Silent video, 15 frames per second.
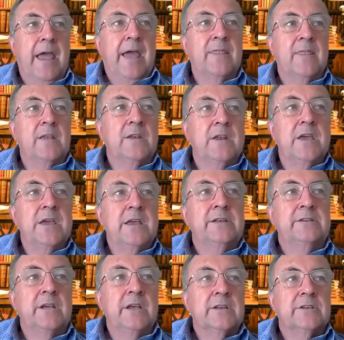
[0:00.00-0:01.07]
and the
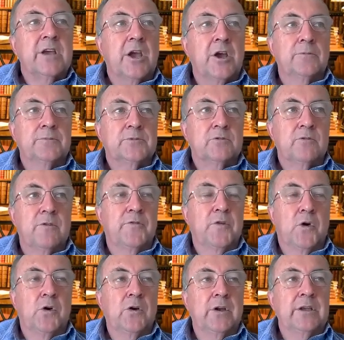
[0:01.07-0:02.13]
need to help to
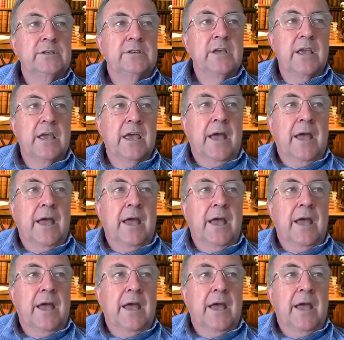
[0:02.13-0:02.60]
avoid